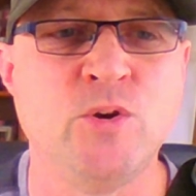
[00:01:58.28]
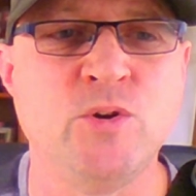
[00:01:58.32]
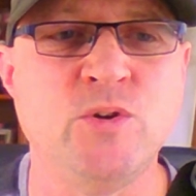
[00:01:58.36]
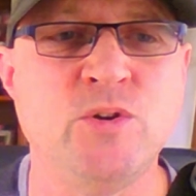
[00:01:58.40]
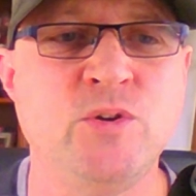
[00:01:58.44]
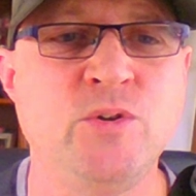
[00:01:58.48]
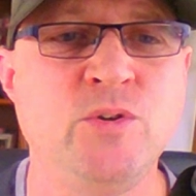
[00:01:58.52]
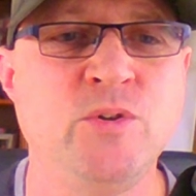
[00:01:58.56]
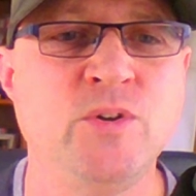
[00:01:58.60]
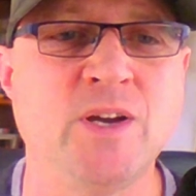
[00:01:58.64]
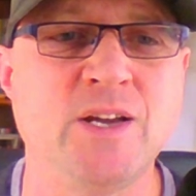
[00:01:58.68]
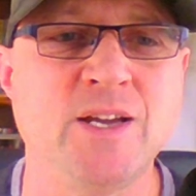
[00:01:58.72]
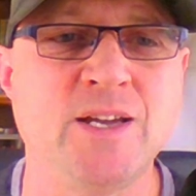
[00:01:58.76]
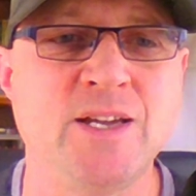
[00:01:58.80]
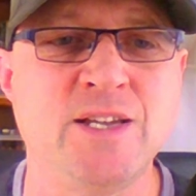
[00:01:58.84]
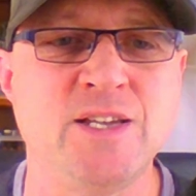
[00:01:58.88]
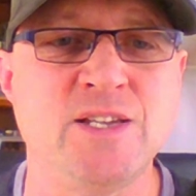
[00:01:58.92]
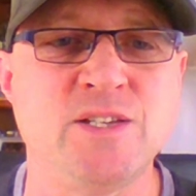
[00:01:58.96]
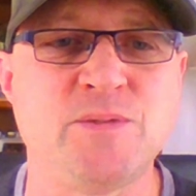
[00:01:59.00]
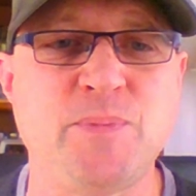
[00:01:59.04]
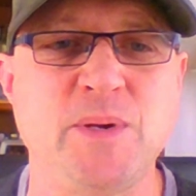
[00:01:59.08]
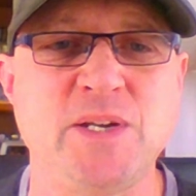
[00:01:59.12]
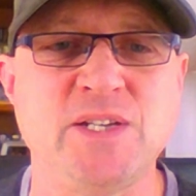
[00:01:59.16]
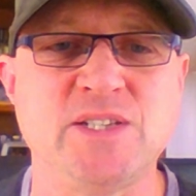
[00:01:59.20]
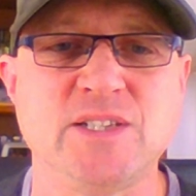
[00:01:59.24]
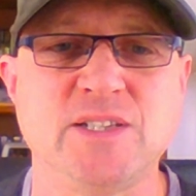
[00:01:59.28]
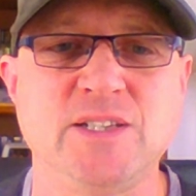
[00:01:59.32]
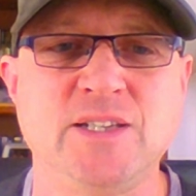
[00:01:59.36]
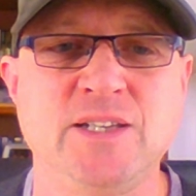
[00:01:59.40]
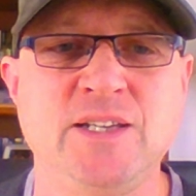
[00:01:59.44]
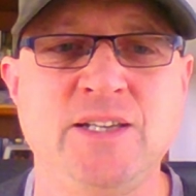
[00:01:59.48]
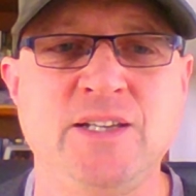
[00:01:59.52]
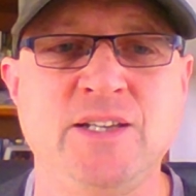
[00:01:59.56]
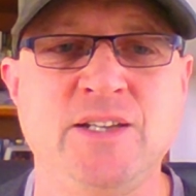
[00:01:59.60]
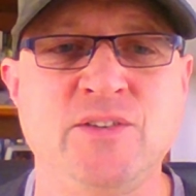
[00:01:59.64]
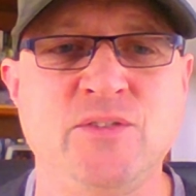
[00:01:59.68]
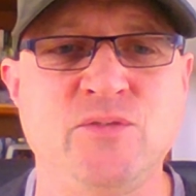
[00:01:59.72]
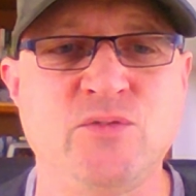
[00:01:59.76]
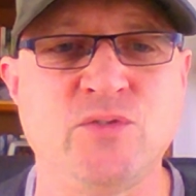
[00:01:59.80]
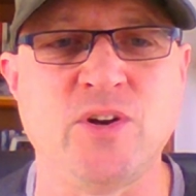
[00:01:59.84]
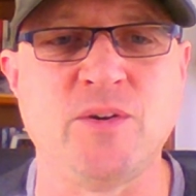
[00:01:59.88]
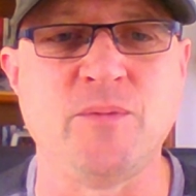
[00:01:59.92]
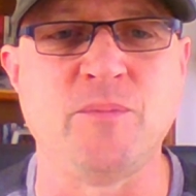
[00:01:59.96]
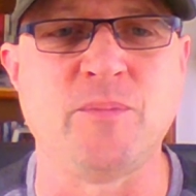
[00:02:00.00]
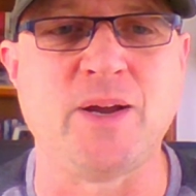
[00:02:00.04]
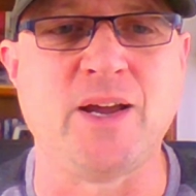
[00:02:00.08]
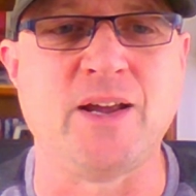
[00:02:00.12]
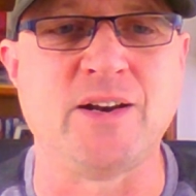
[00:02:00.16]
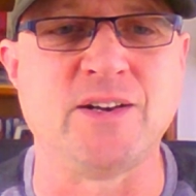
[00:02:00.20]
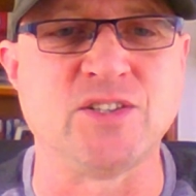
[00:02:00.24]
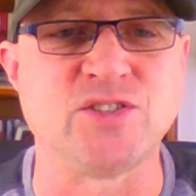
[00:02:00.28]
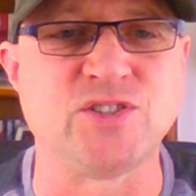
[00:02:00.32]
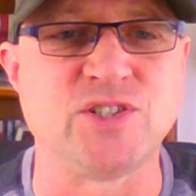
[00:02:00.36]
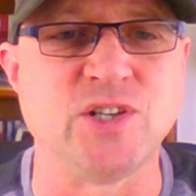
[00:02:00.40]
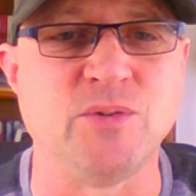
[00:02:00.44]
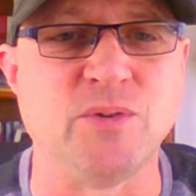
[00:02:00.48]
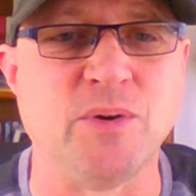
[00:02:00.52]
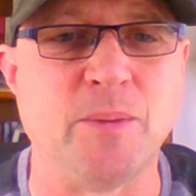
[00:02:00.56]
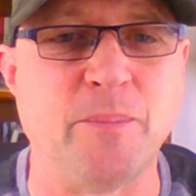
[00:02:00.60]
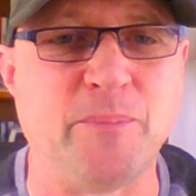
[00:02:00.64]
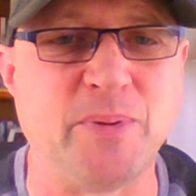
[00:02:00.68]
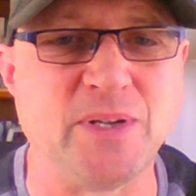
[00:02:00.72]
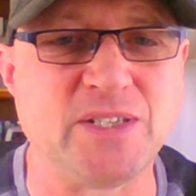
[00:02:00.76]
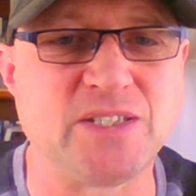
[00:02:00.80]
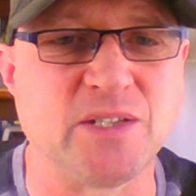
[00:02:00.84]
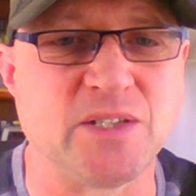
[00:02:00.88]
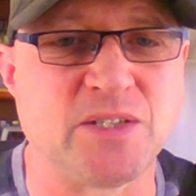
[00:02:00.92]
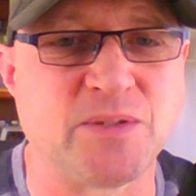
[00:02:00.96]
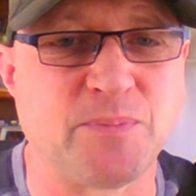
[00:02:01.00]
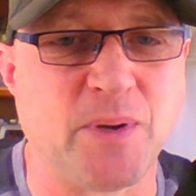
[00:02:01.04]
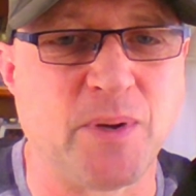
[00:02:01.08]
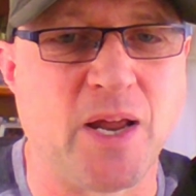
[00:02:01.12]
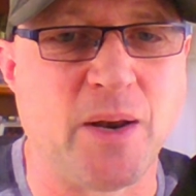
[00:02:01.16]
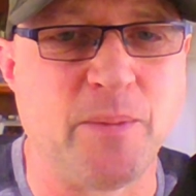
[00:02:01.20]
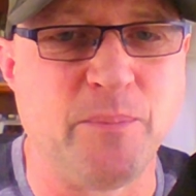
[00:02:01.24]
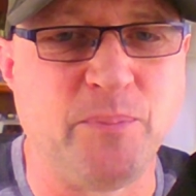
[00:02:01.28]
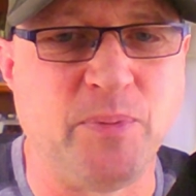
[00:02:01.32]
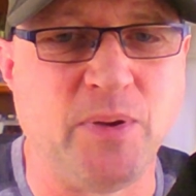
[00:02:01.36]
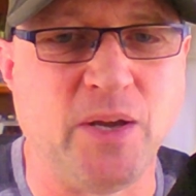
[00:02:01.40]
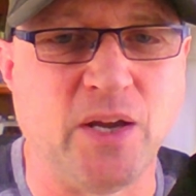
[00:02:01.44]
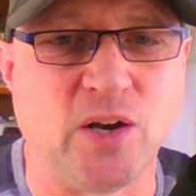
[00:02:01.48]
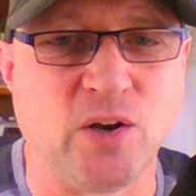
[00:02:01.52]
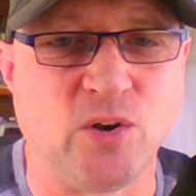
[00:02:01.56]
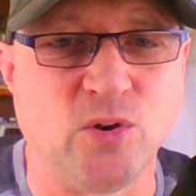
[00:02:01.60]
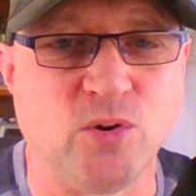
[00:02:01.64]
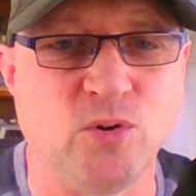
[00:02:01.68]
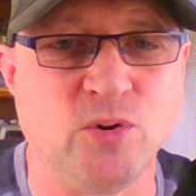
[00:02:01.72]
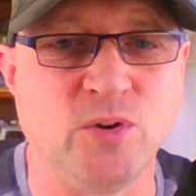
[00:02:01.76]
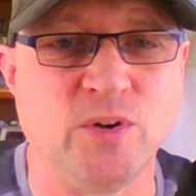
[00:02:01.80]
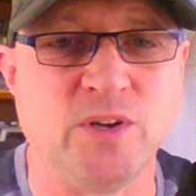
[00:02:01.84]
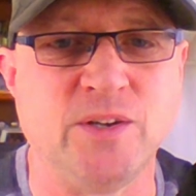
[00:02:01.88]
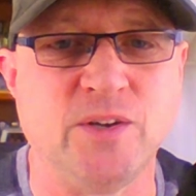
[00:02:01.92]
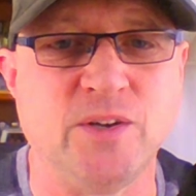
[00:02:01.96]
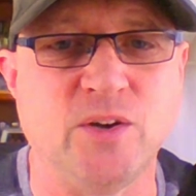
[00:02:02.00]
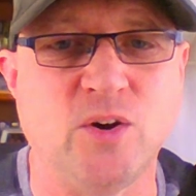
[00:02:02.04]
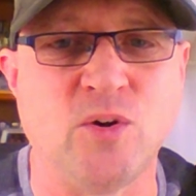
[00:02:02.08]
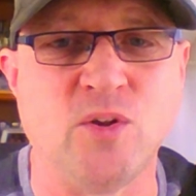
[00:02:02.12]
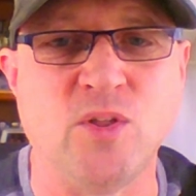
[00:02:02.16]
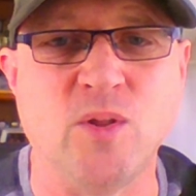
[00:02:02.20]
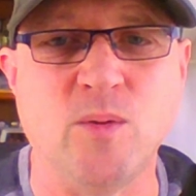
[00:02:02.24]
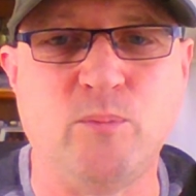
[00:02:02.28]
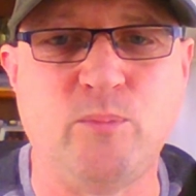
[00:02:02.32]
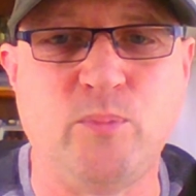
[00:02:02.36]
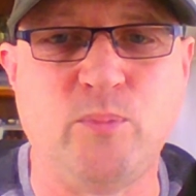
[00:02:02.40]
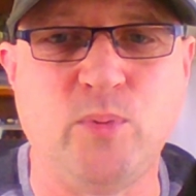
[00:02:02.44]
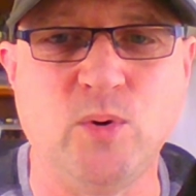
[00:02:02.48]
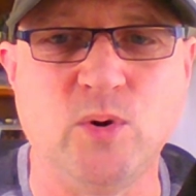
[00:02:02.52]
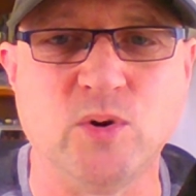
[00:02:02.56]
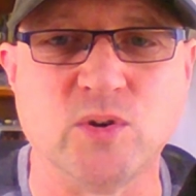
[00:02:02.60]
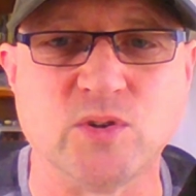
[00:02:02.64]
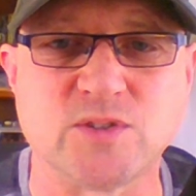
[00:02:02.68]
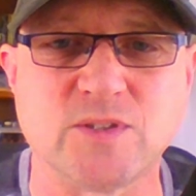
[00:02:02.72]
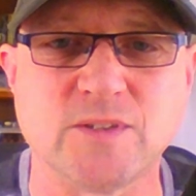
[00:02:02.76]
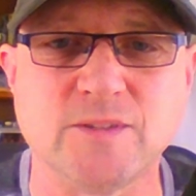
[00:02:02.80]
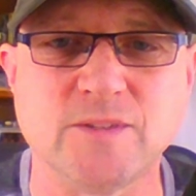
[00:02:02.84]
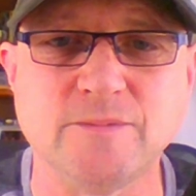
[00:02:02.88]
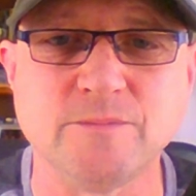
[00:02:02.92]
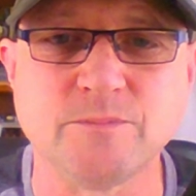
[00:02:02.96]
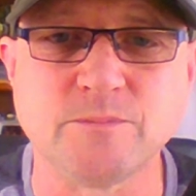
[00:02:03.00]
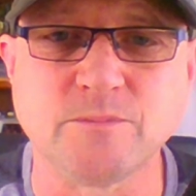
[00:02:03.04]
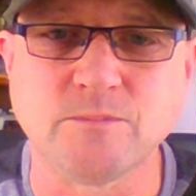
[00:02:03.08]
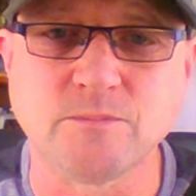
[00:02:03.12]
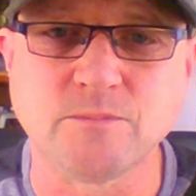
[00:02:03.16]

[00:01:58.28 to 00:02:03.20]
who is basically run by an Australian businessman, Peter Loy, on the board.